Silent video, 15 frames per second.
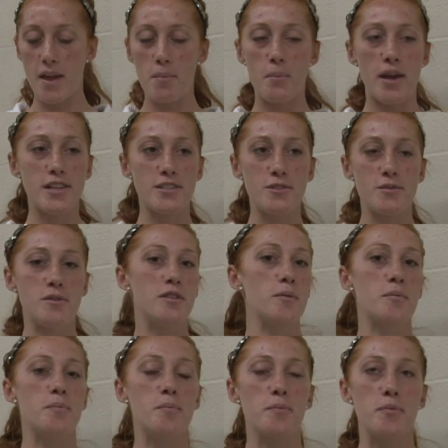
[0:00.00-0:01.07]
Patients with the
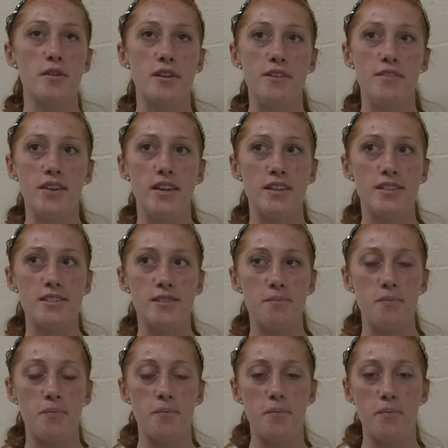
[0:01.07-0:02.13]

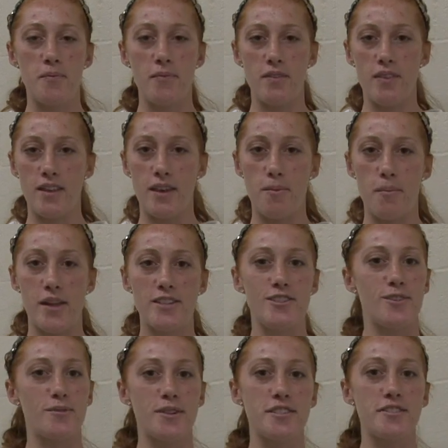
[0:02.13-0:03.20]
previously
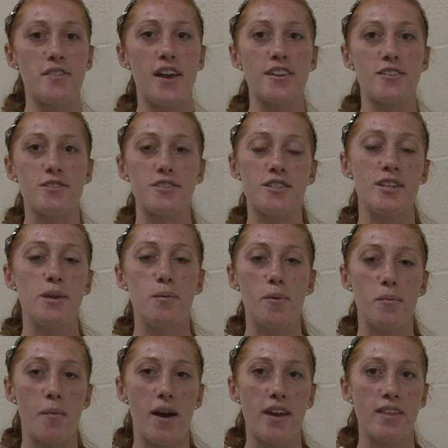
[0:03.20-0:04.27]
mentioned risk factors should keep
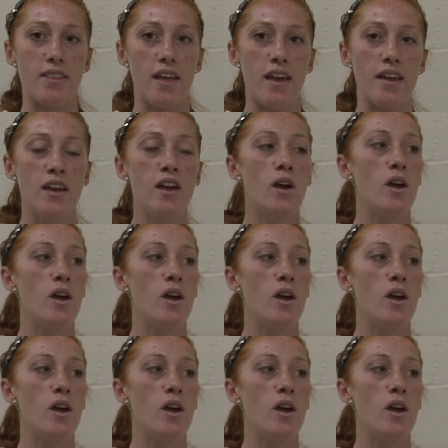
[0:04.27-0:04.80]
in mind that